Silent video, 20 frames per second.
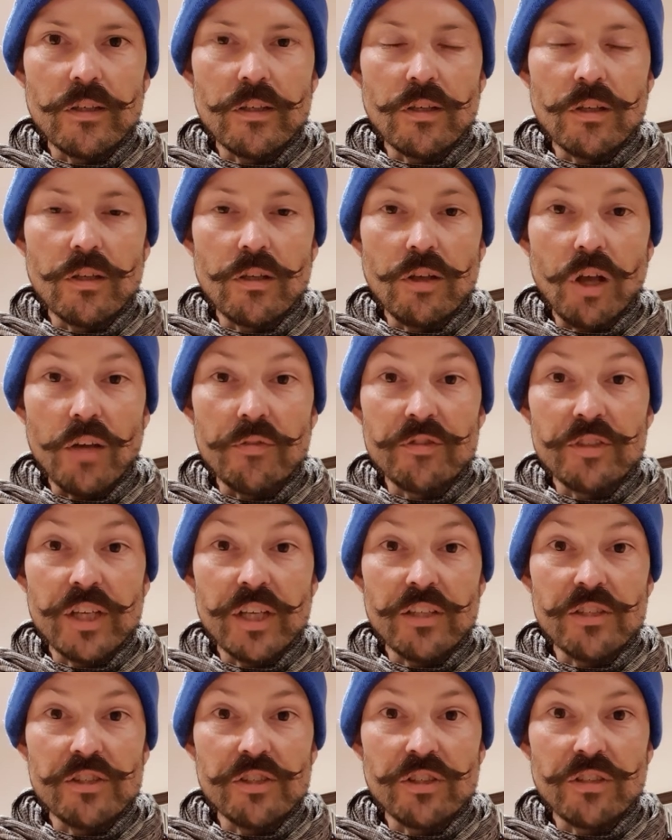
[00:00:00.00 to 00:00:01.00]

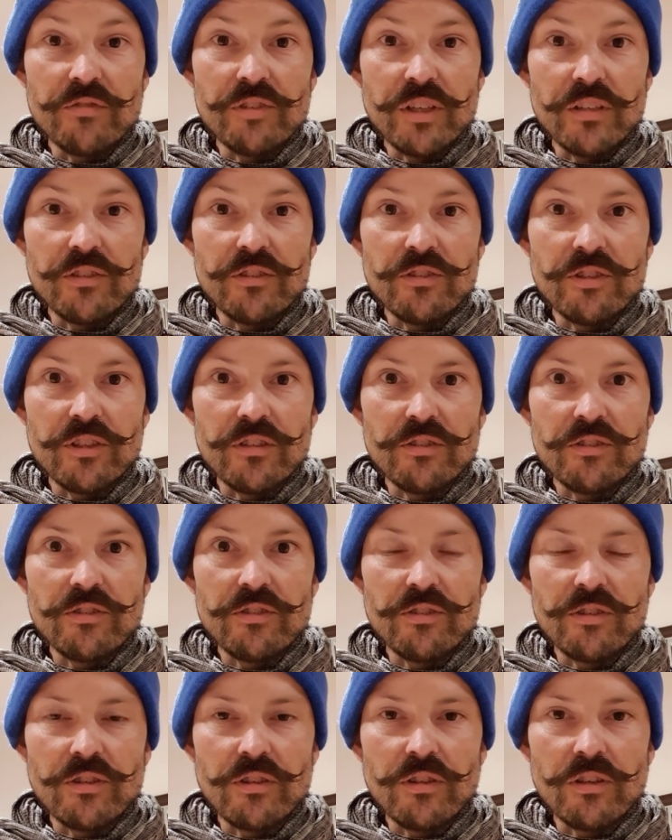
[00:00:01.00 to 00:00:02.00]
life-changing events
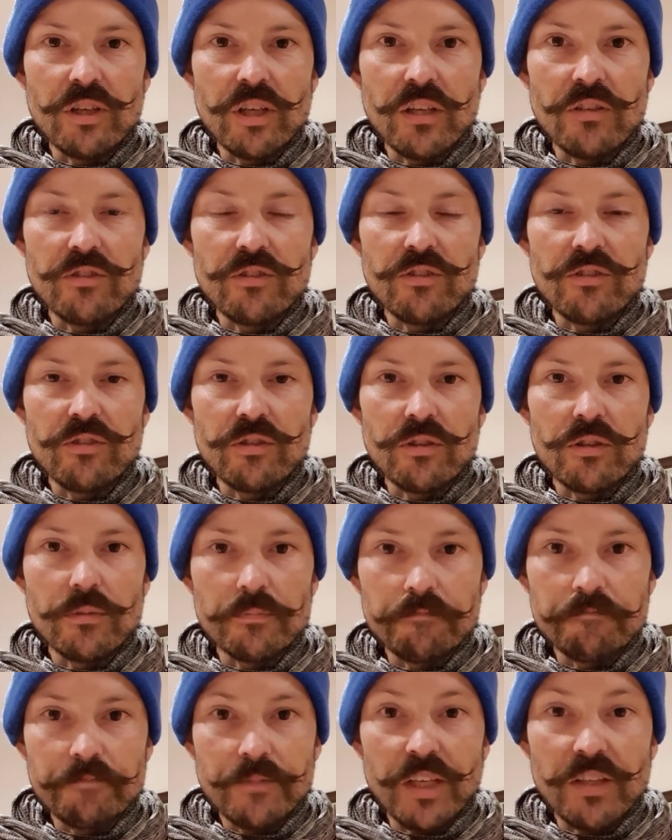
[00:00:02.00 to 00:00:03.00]
as
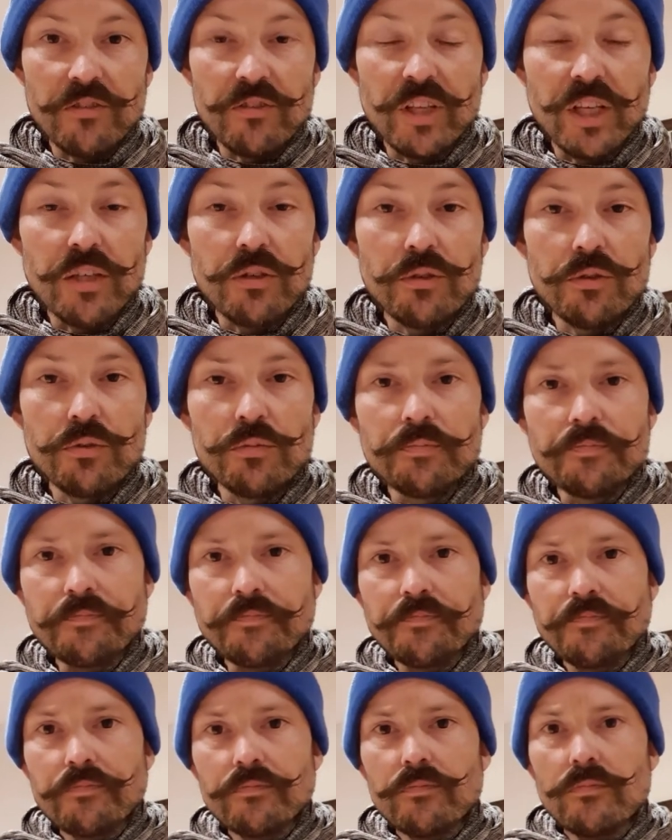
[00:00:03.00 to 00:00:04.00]
they do.
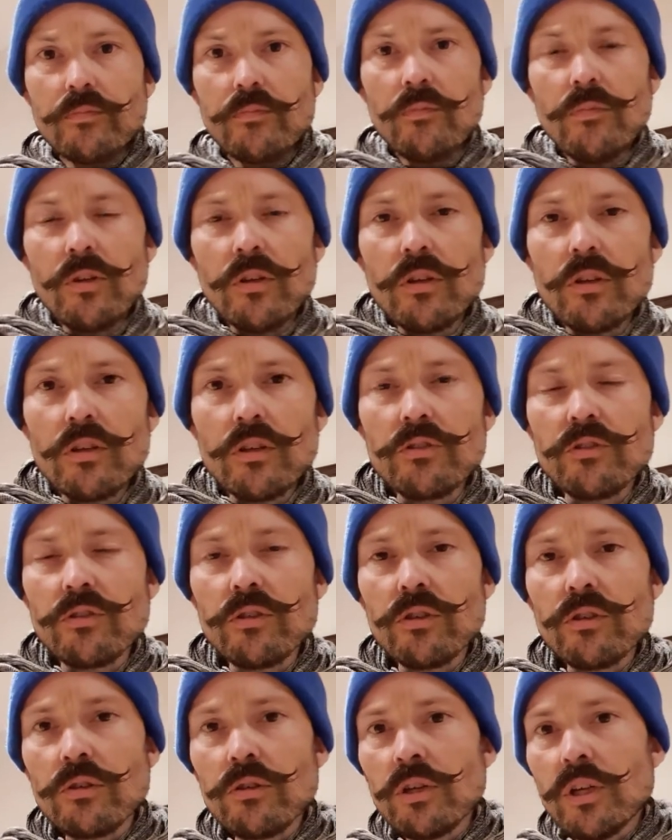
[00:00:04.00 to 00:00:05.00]

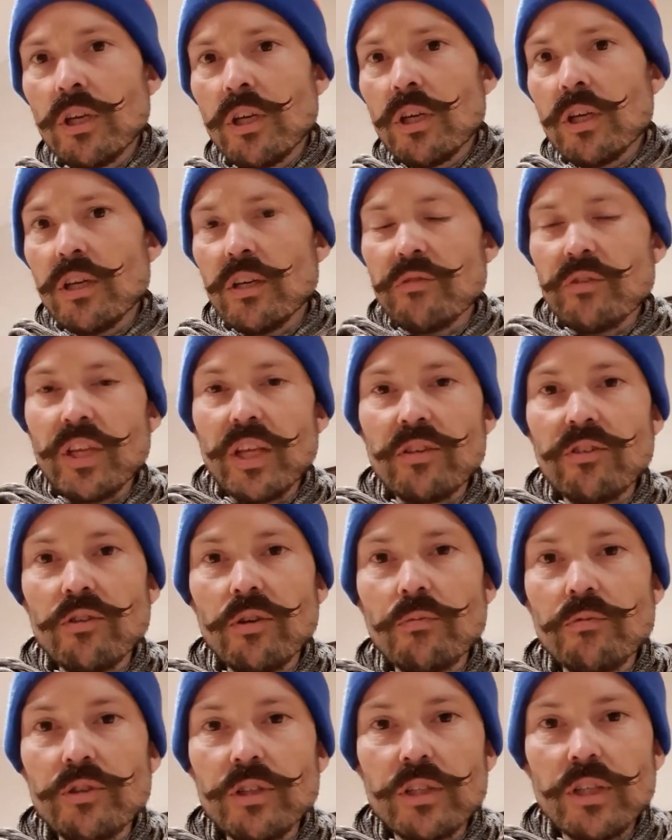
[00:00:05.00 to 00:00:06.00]
So if that's
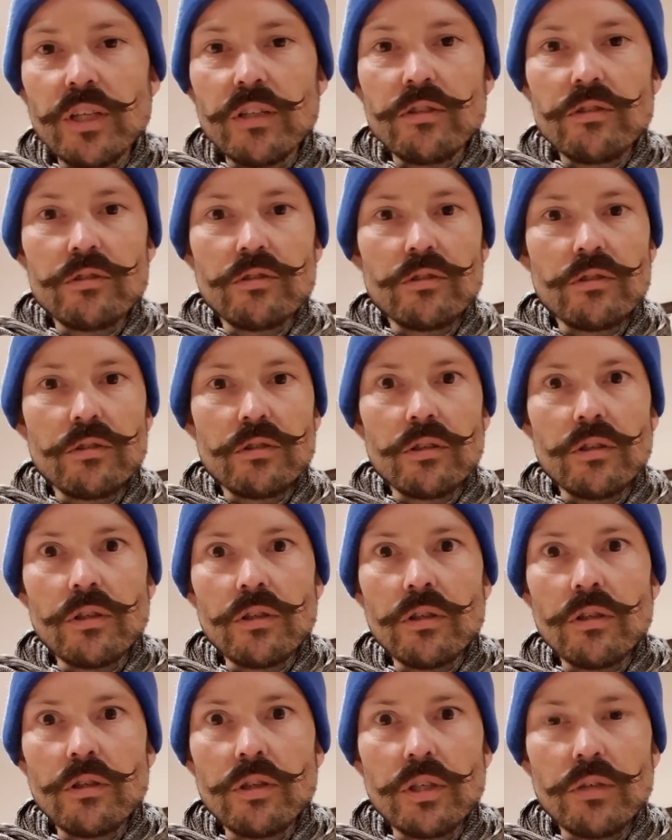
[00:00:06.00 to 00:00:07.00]
something that
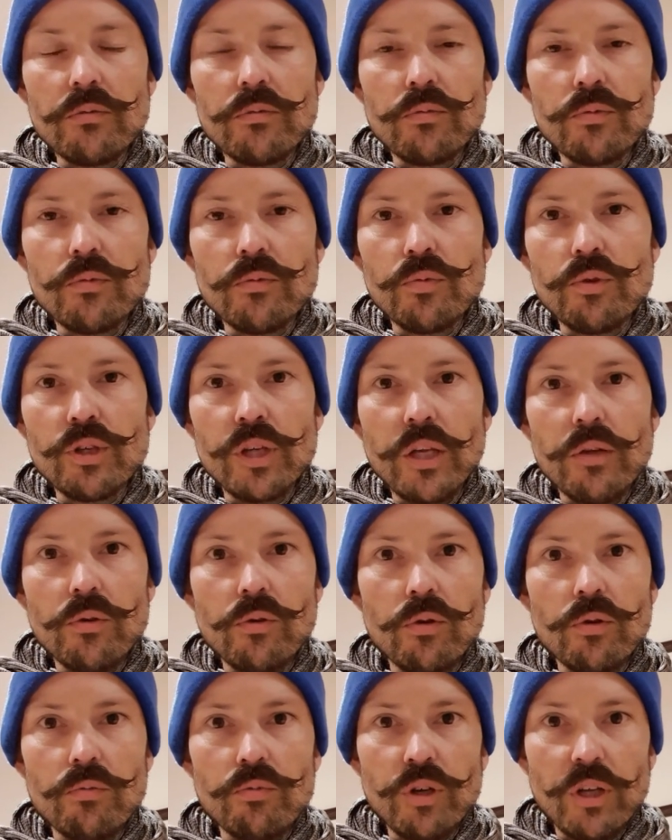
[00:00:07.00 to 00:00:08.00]
would at
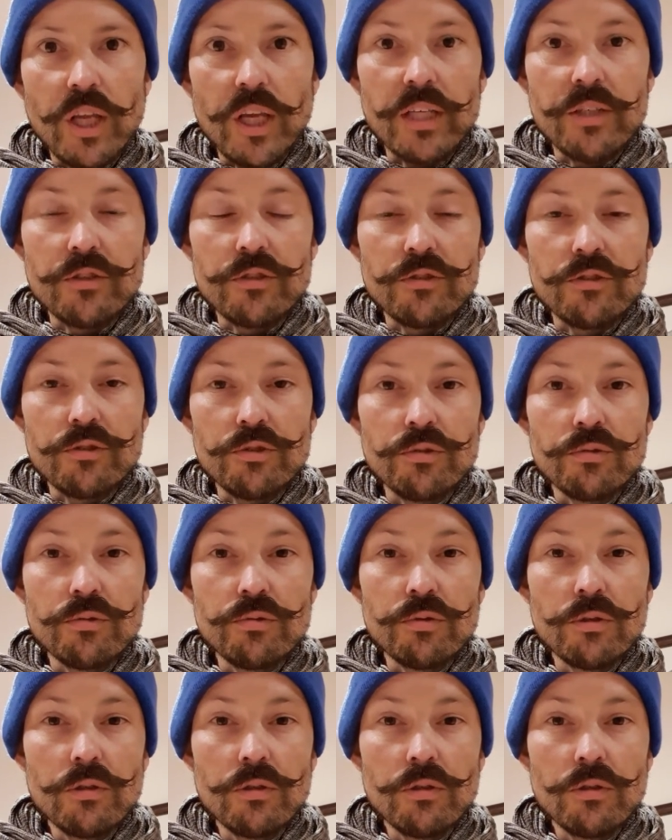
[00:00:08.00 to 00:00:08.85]
all relate to